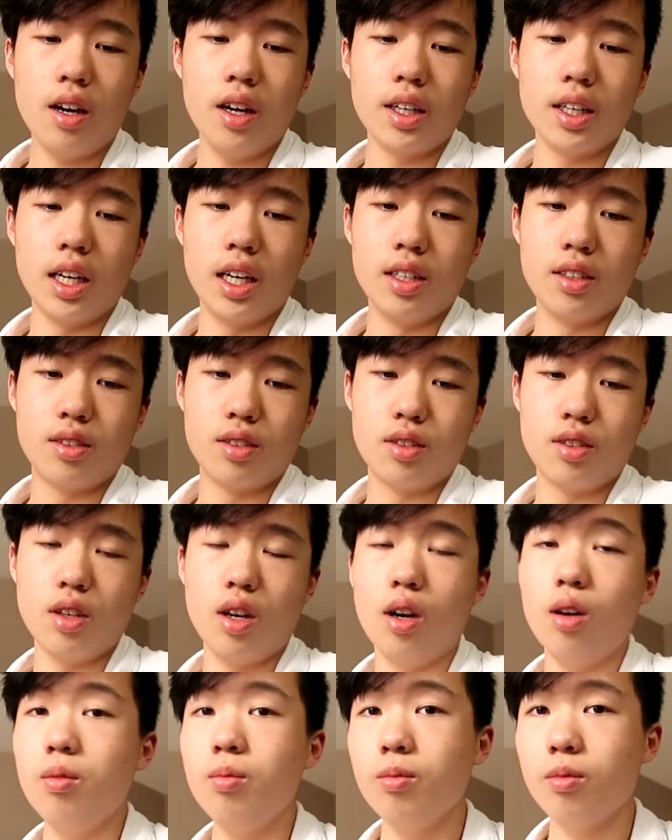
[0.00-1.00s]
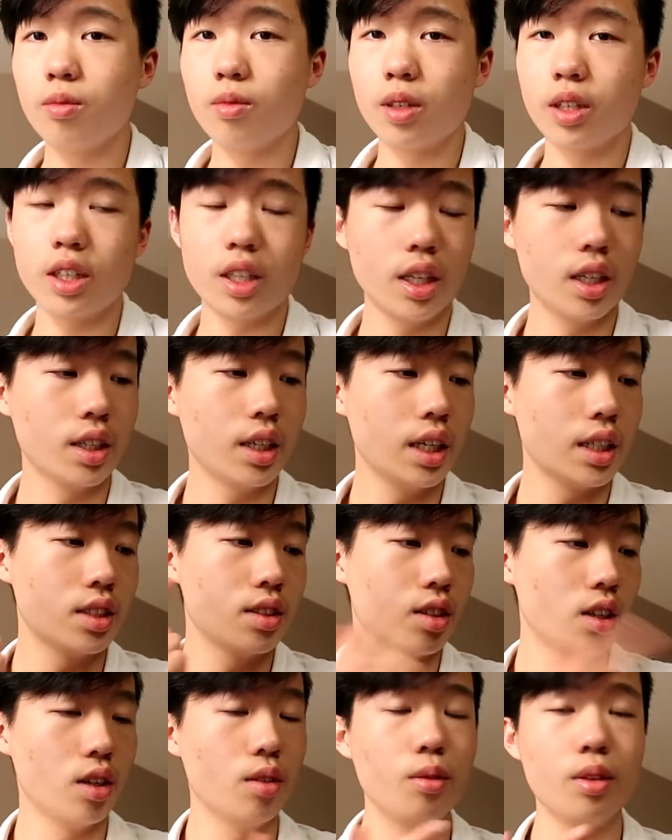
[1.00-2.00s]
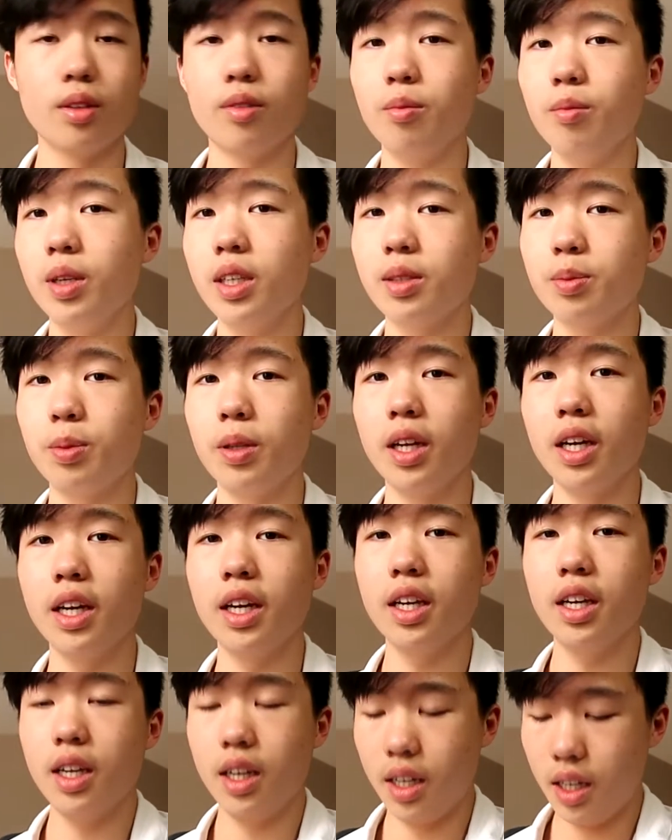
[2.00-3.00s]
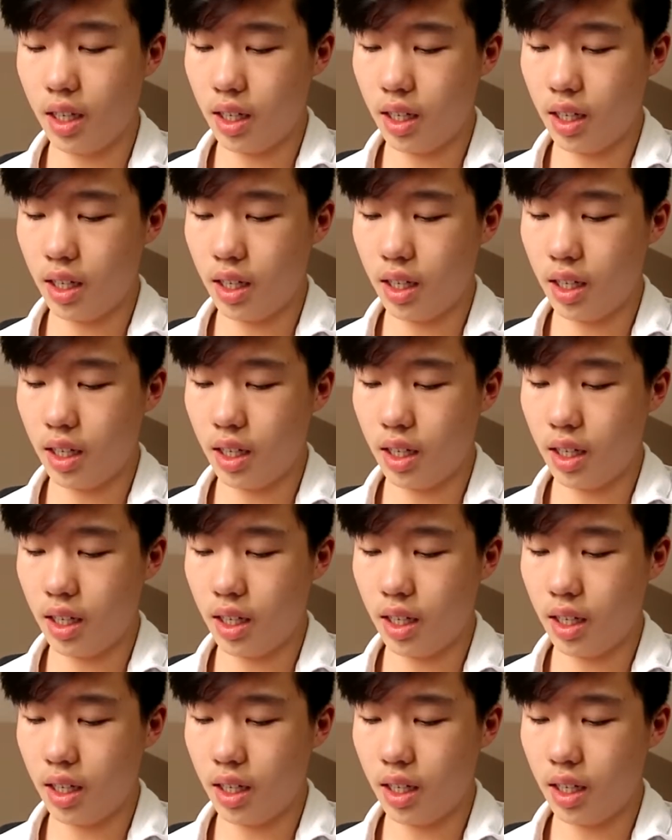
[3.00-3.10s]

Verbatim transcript: Alright guys, so we're gonna get started with Mistplay.